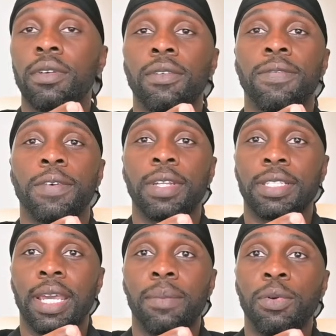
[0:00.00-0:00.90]
for
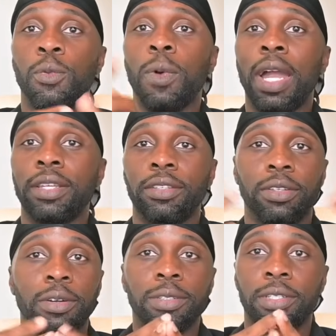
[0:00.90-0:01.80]
example, why do you
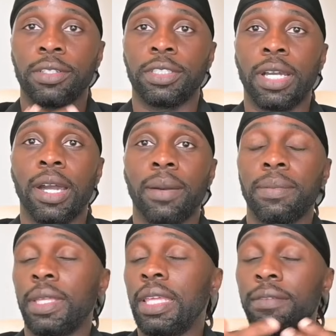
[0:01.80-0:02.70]
go to your
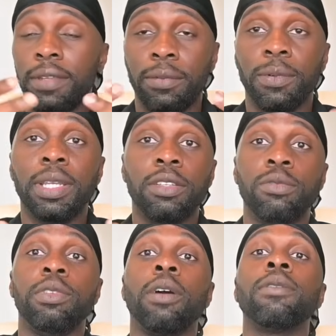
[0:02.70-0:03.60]
job even when
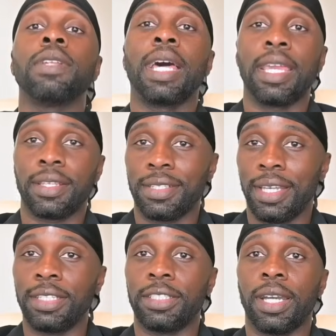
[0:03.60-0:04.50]
you don't like
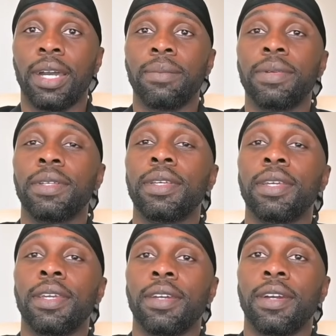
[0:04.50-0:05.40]
said job?
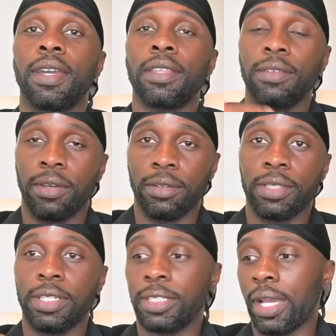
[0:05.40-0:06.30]
Right? You go to
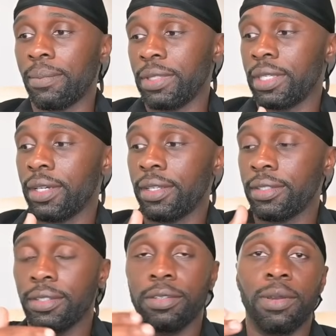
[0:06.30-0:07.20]
the job
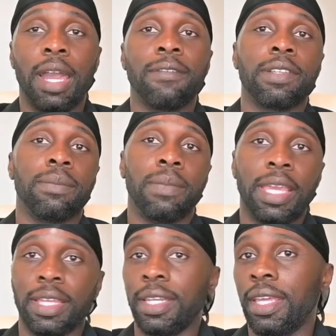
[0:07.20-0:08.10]
because you have to
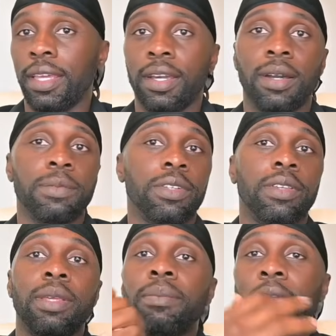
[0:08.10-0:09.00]
make an income so you
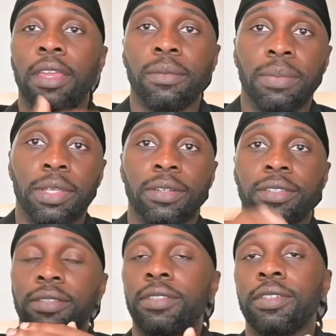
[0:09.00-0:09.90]
can pay your
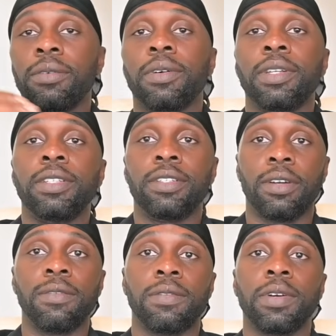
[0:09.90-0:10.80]
bills and so on and
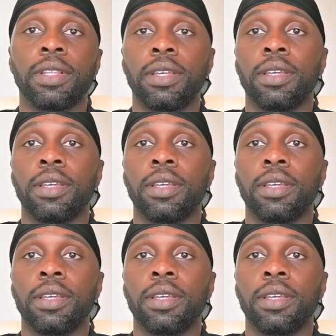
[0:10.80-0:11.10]
so forth.